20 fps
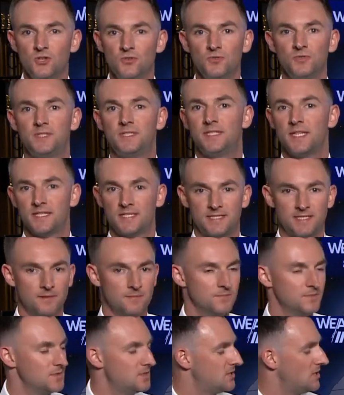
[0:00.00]
new
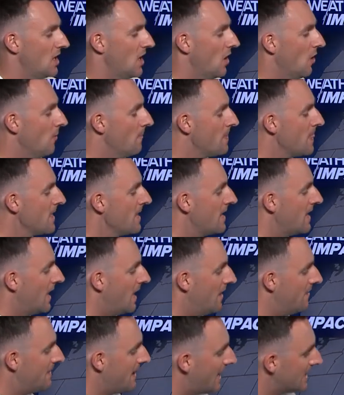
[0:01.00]
systems. So
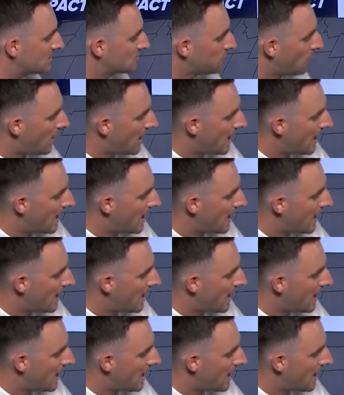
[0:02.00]
uh, that's